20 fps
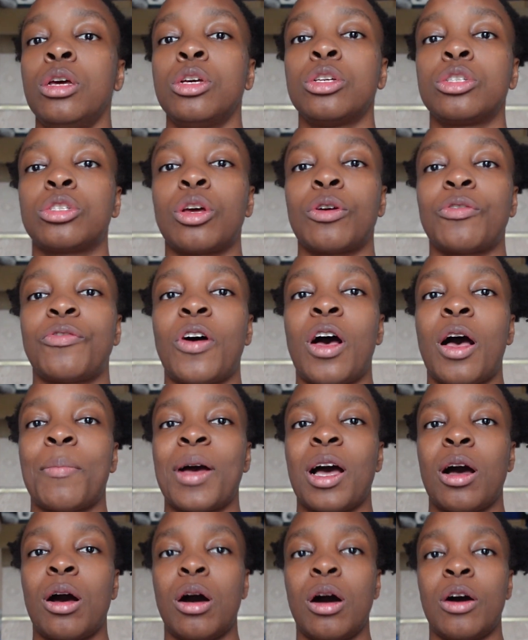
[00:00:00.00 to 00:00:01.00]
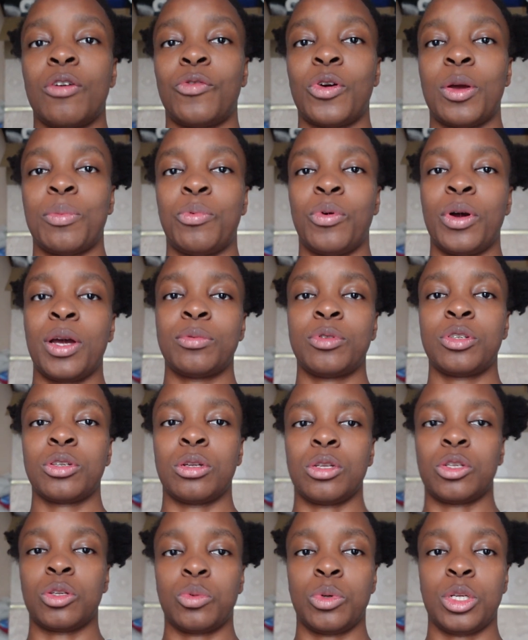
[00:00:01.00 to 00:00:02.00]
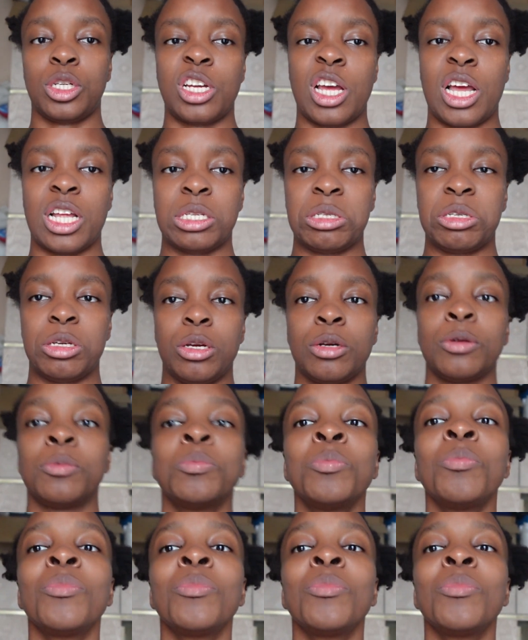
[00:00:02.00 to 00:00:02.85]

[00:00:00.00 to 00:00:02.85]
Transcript: So far I'm at a halfway point. I'm just going to switch hands here.